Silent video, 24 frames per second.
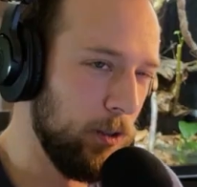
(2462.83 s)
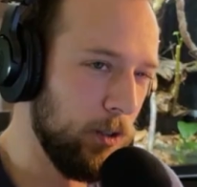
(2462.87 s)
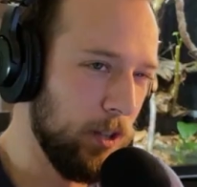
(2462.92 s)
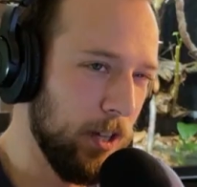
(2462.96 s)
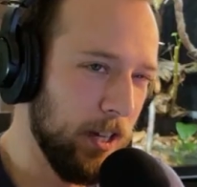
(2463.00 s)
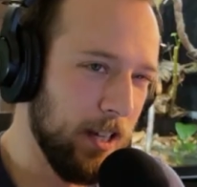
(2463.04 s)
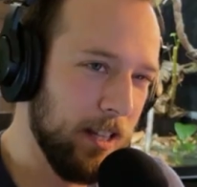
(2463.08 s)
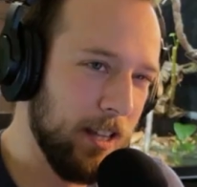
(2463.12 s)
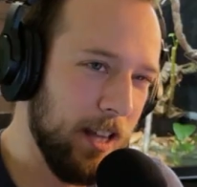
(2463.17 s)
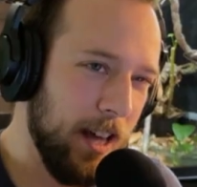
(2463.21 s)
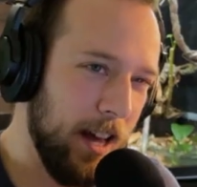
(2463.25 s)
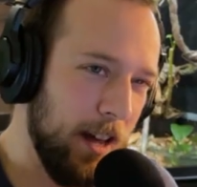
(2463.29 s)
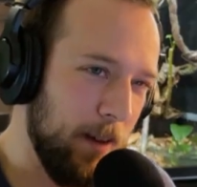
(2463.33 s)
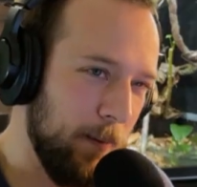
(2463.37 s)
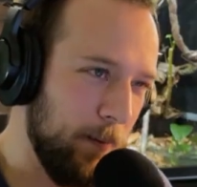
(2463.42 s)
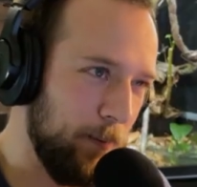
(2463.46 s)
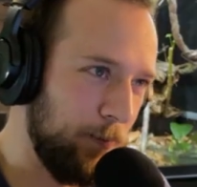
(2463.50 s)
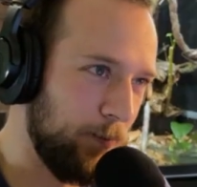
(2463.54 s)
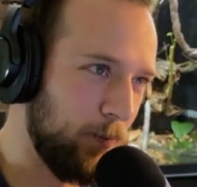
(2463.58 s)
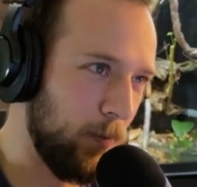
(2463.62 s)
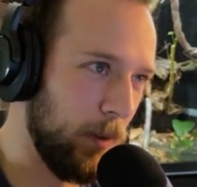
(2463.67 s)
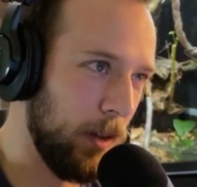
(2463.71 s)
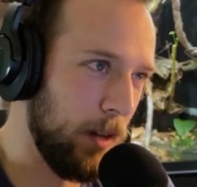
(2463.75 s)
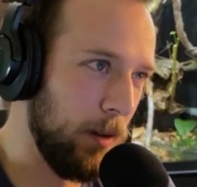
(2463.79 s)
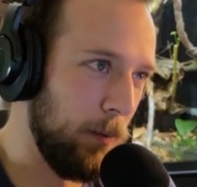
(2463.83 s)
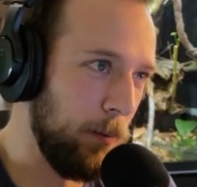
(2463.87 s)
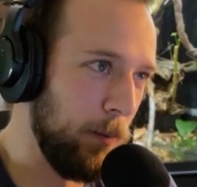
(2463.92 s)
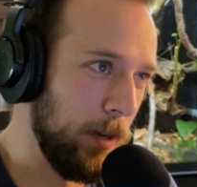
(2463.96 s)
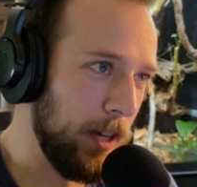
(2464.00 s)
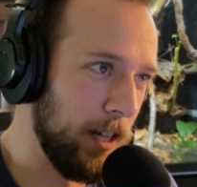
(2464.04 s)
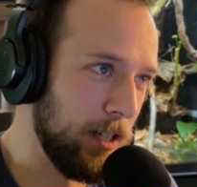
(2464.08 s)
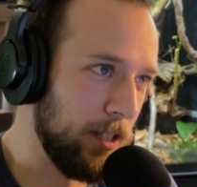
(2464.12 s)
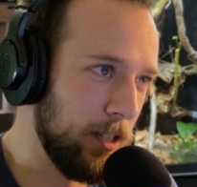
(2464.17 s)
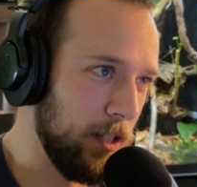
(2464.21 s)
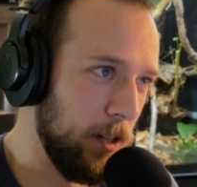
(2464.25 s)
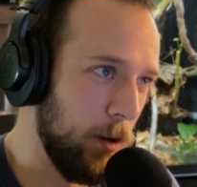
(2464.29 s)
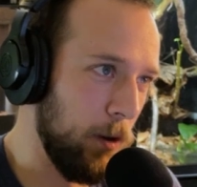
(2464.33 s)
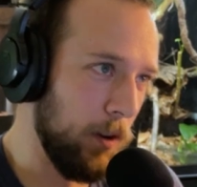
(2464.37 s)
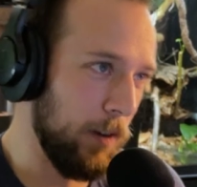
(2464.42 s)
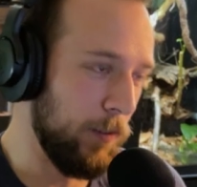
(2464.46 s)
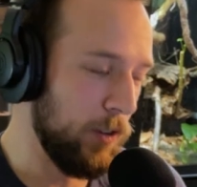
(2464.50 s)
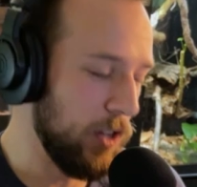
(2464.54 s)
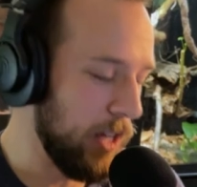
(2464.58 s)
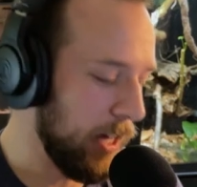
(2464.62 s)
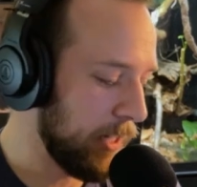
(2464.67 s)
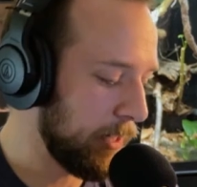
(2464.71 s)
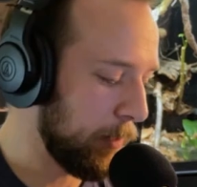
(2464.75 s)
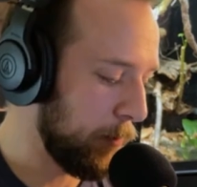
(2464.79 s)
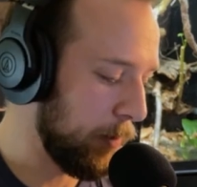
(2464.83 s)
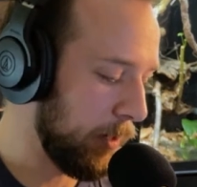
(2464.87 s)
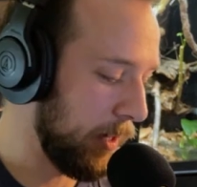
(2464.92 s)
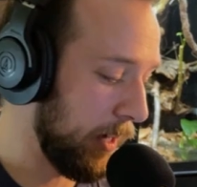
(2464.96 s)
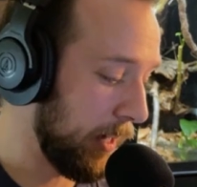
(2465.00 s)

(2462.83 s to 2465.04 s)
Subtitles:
you think that, because, you know, if you take something